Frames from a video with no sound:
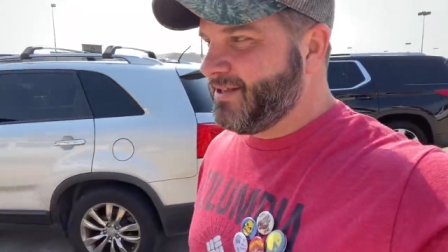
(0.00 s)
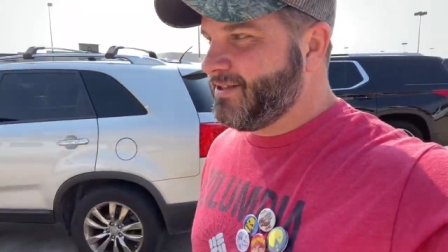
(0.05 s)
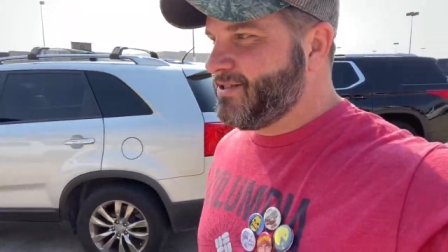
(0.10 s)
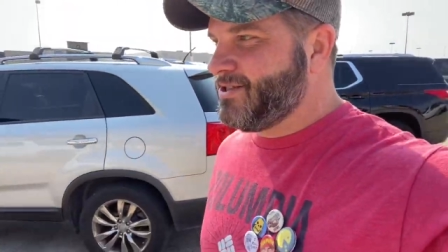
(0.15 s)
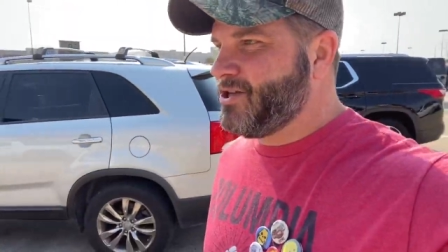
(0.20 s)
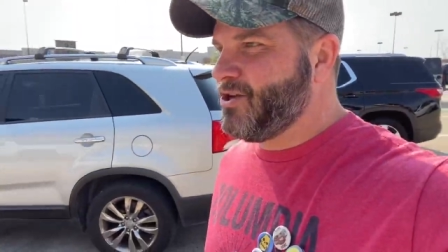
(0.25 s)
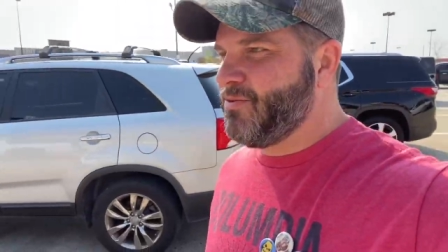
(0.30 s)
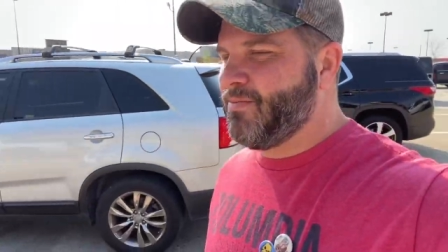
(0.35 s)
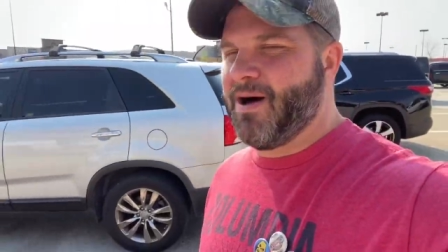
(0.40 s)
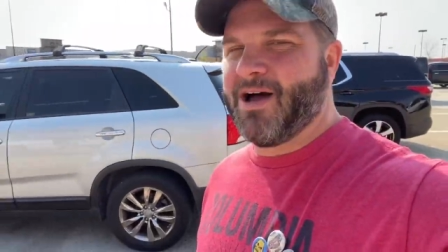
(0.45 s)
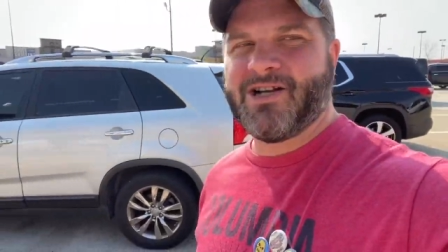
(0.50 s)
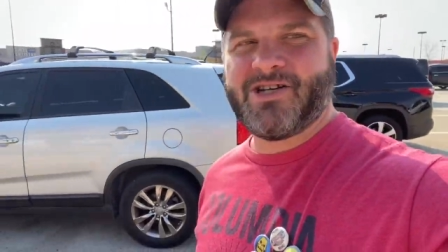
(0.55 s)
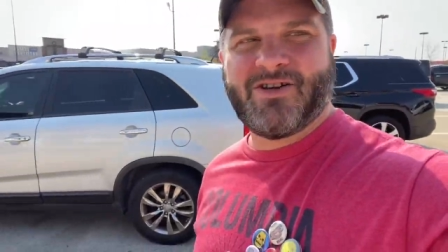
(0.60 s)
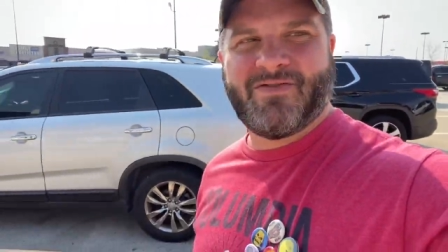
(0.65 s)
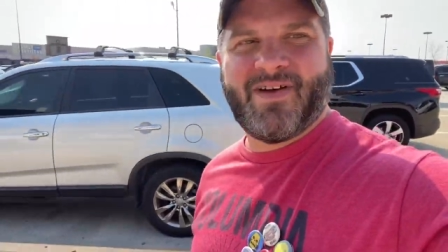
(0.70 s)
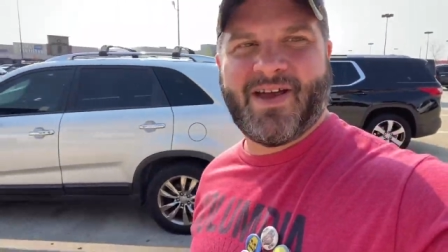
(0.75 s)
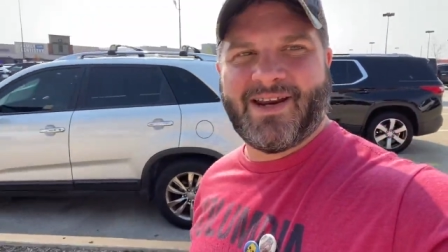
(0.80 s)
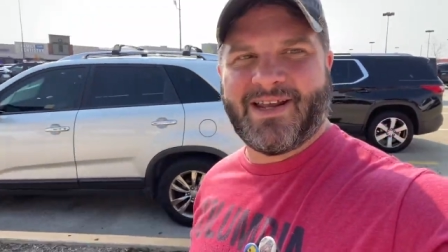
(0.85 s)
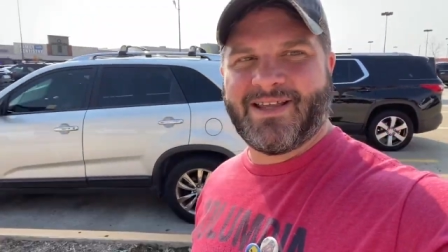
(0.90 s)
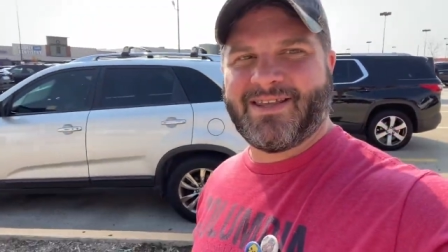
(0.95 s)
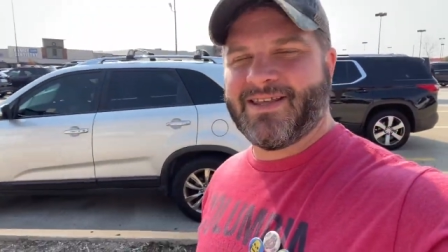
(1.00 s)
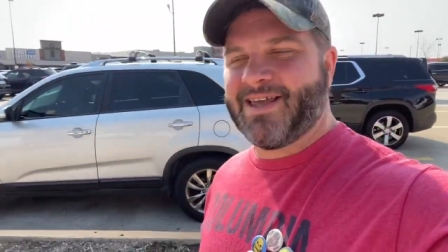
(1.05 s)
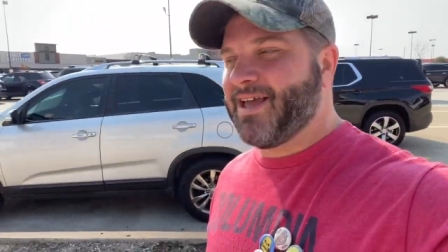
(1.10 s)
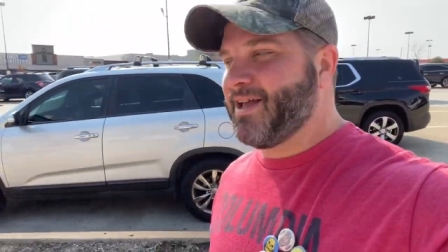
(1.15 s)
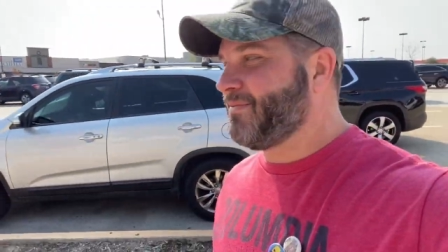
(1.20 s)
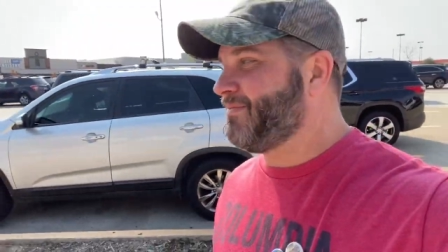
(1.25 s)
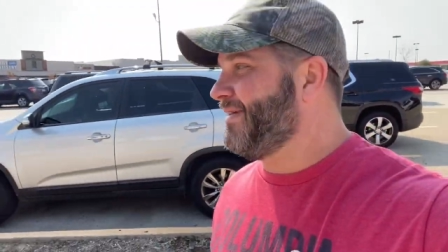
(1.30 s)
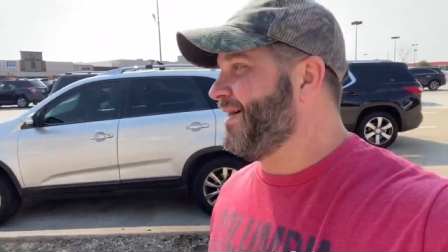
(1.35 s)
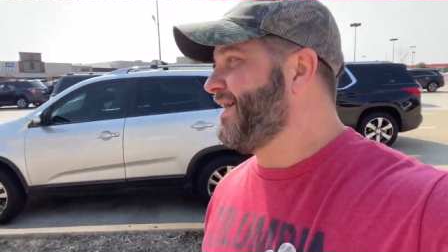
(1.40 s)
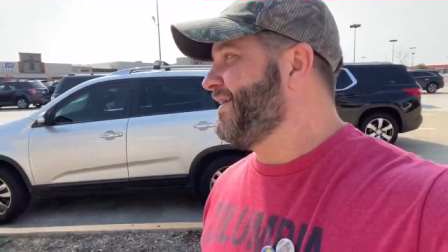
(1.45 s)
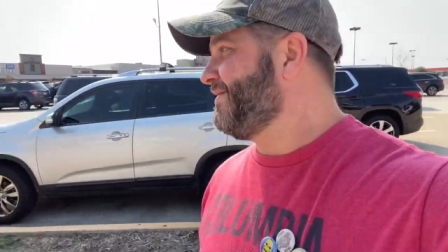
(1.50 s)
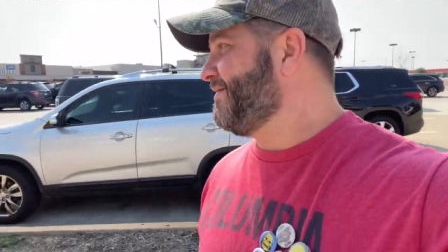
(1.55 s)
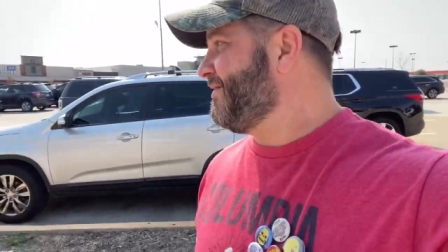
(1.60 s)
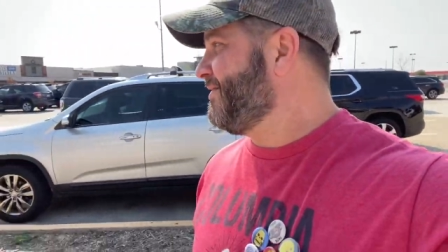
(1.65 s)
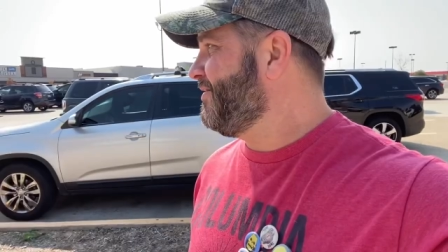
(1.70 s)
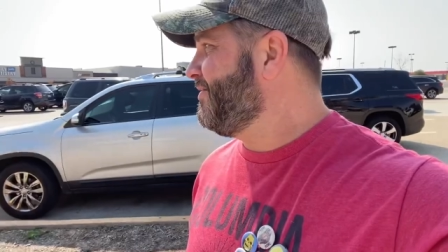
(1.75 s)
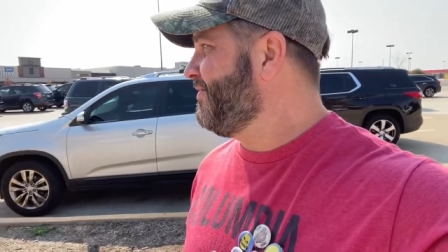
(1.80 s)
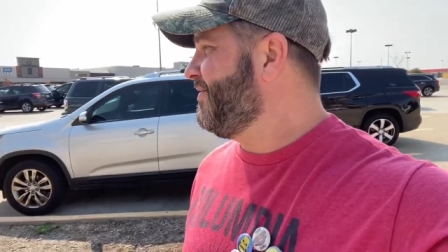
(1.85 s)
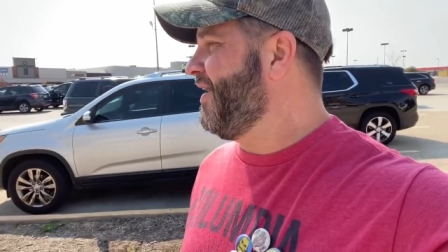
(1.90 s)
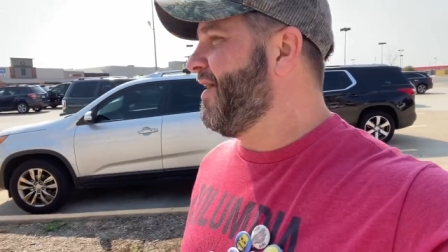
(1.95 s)
too much of anything, but
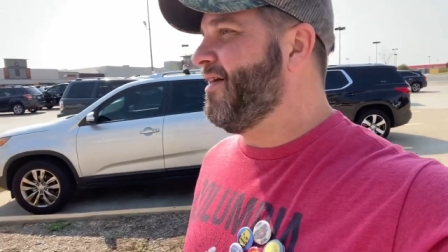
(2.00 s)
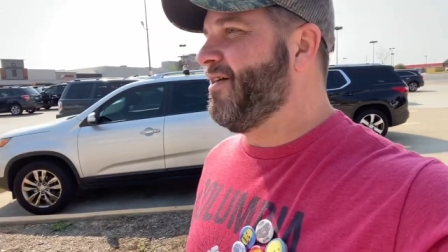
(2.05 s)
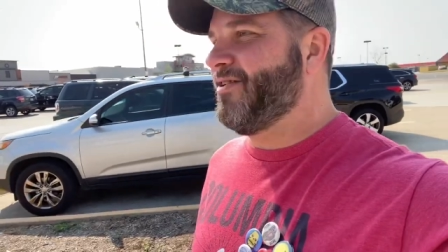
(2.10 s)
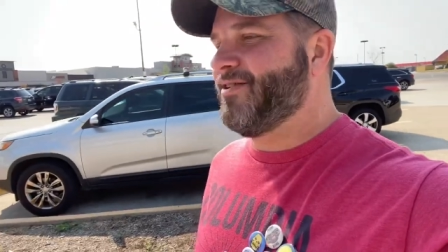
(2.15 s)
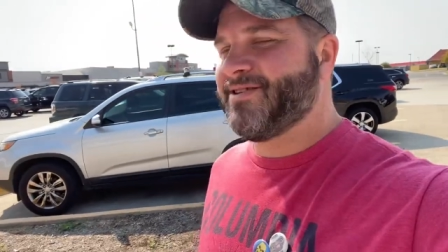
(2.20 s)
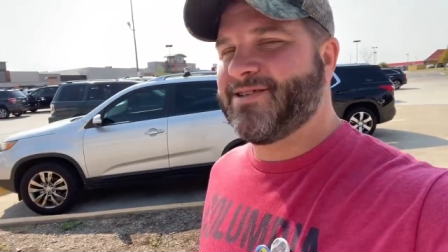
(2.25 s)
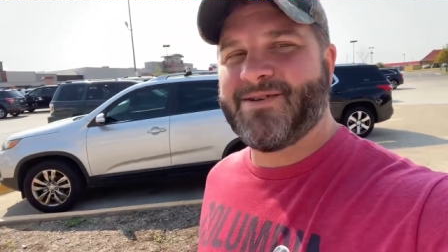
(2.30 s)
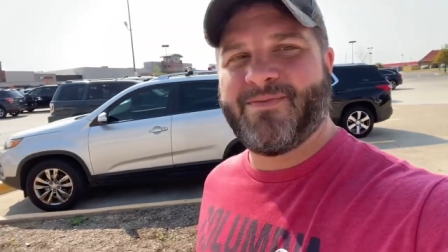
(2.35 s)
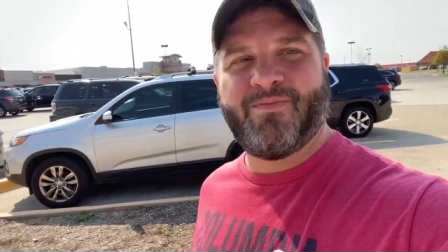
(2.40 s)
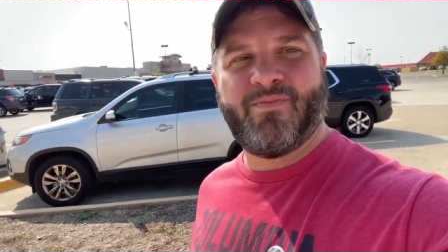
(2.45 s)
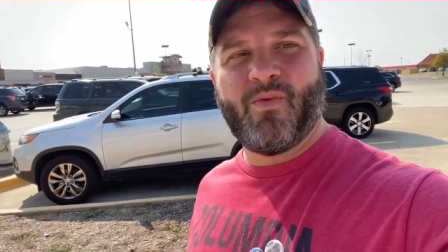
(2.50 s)
who knows?